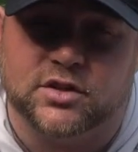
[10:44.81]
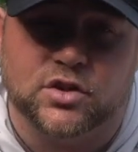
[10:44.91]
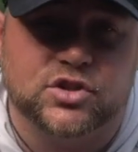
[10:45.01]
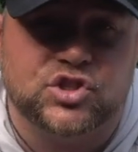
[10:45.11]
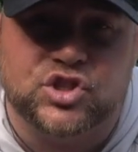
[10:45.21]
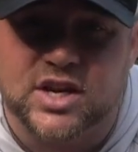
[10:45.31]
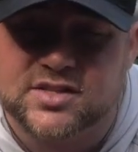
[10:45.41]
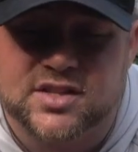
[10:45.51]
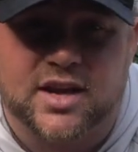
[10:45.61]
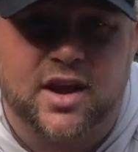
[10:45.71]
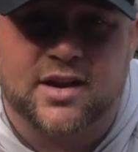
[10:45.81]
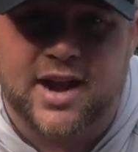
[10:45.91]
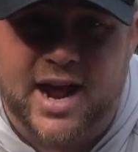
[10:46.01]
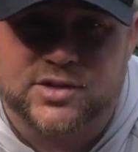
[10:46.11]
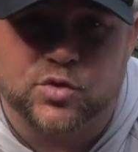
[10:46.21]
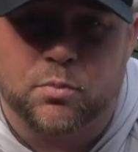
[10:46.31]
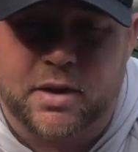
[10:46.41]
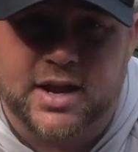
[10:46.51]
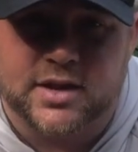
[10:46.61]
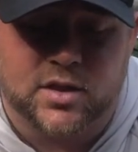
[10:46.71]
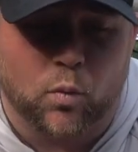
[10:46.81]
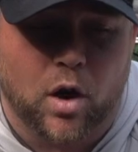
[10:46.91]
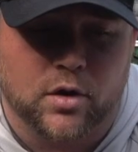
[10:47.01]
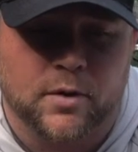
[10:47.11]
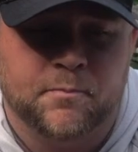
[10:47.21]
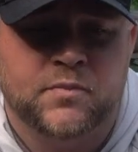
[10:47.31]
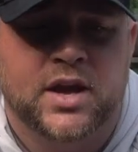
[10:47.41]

It looks just like a natural bait in the water.